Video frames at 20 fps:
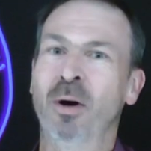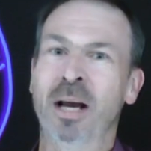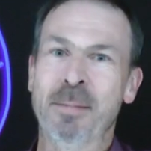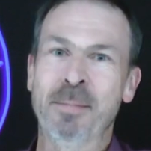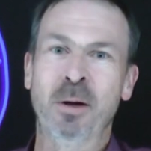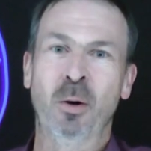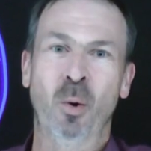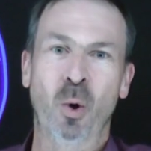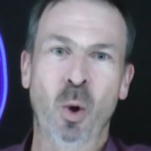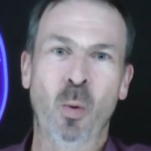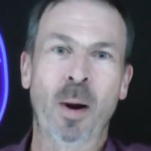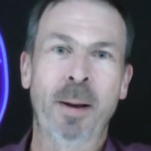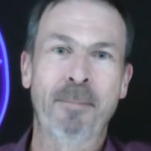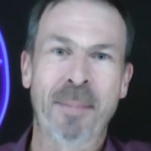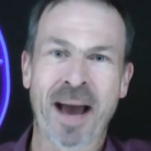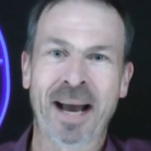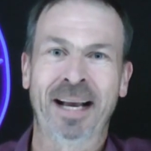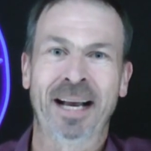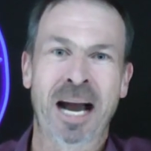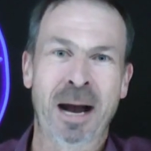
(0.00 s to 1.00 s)
Will get me all the way
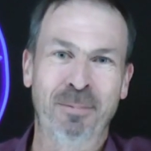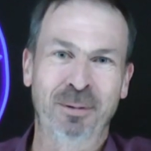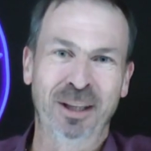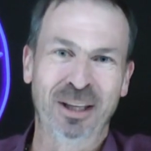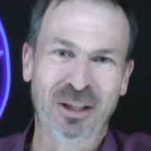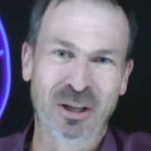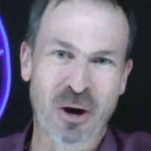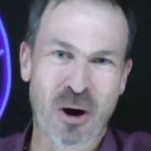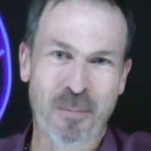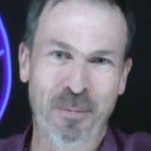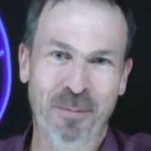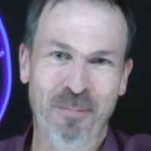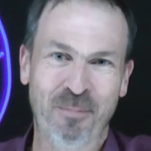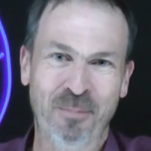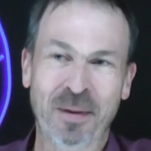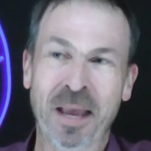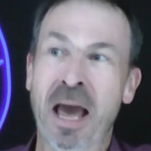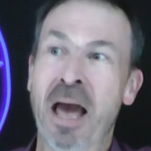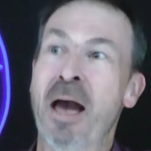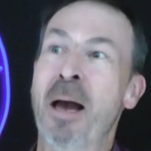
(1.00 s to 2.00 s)
back up to the top.